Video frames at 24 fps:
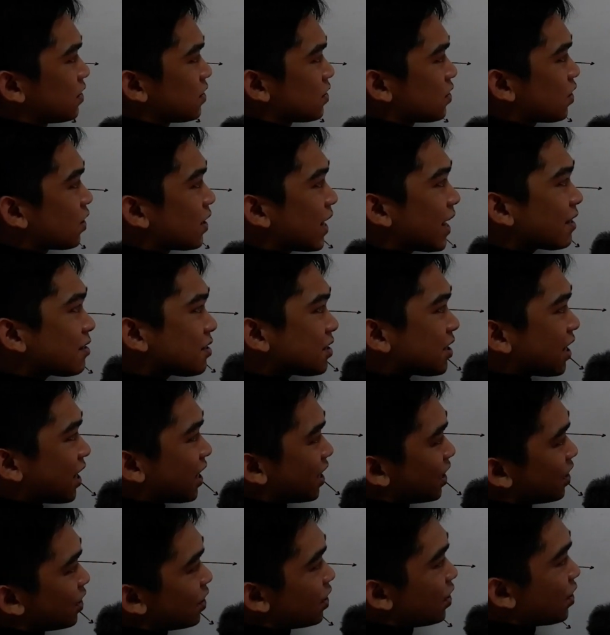So let's
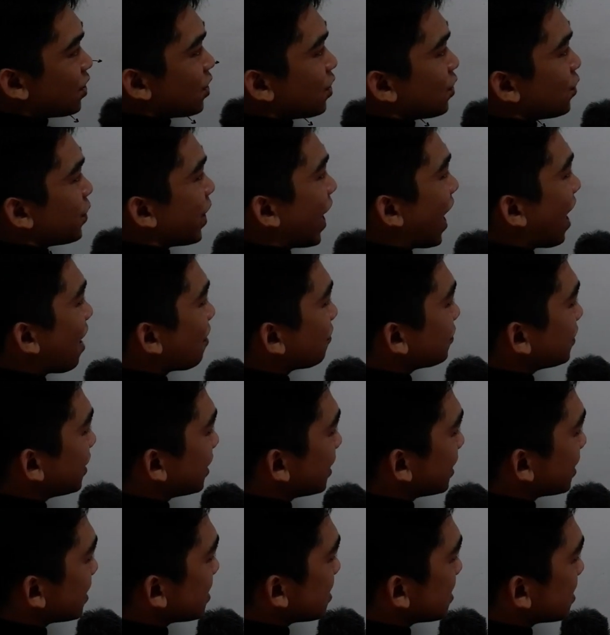say we have
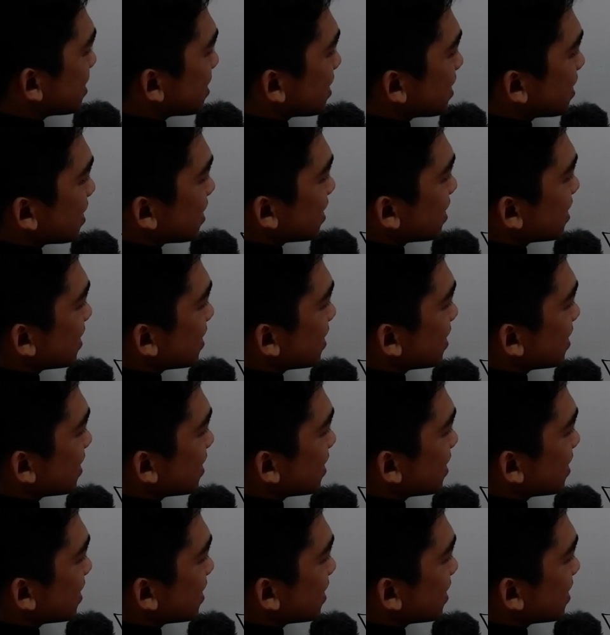this